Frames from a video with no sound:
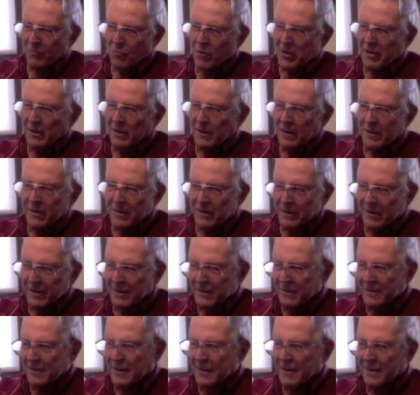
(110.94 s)
ringleader,
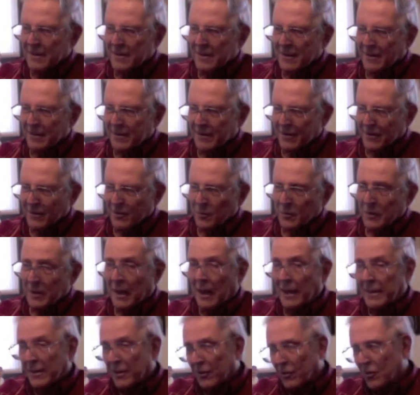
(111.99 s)
and said, you know, we'd
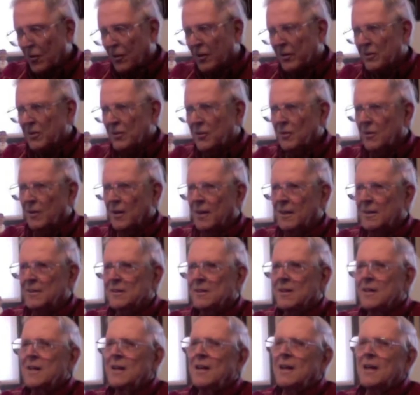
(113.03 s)
like to talk to you guys.
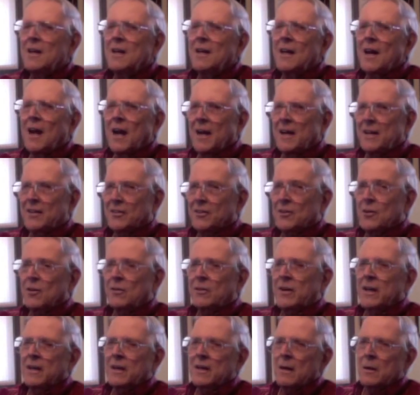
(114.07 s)
And he said,
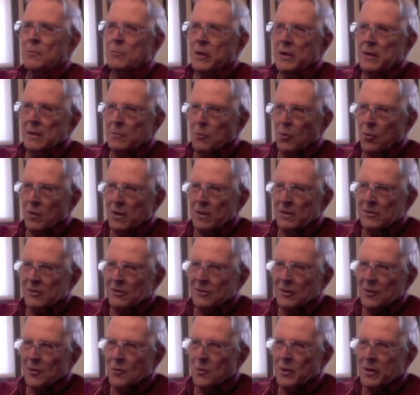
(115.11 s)
okay, I'll bring the boys.
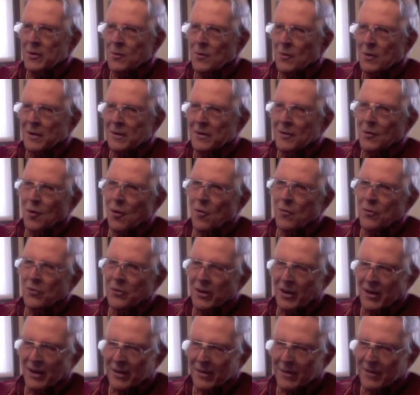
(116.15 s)
So we went over
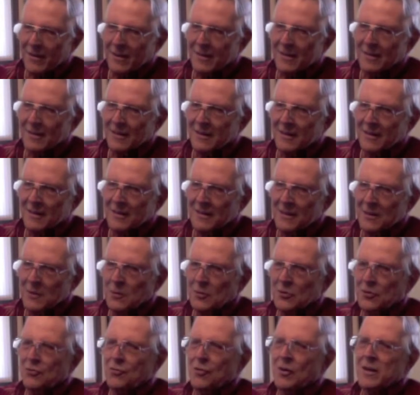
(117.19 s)
there, and he
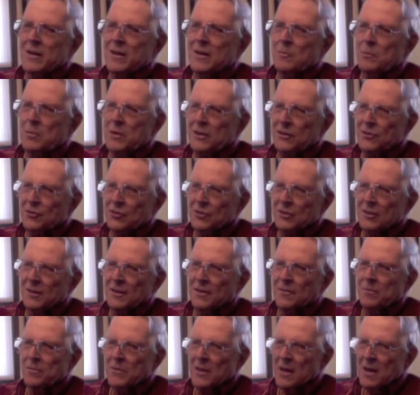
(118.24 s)
was trying to pitch
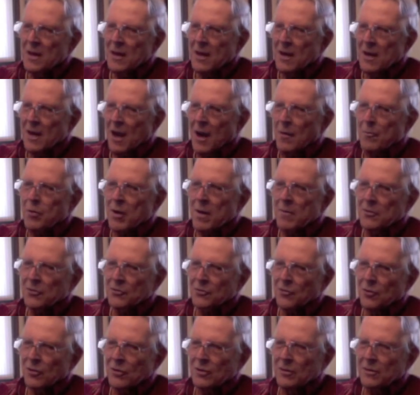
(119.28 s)
a premise
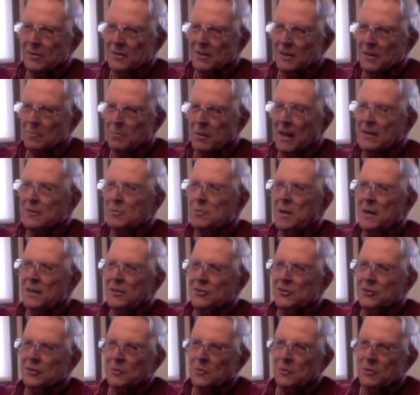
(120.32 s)
called Black's
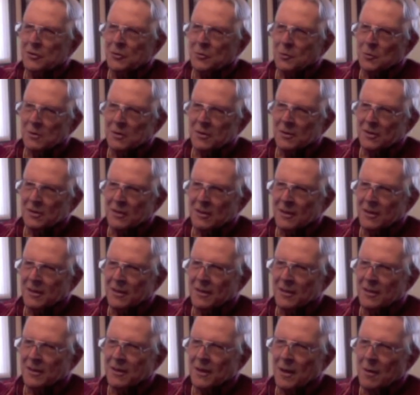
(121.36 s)
Magic, which was
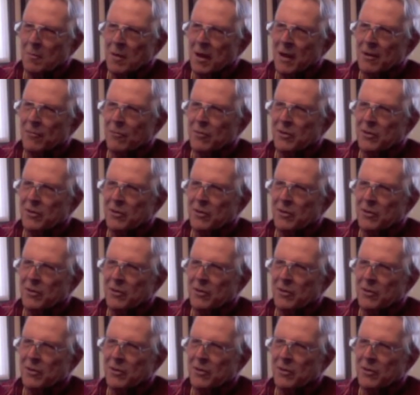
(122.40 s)
about a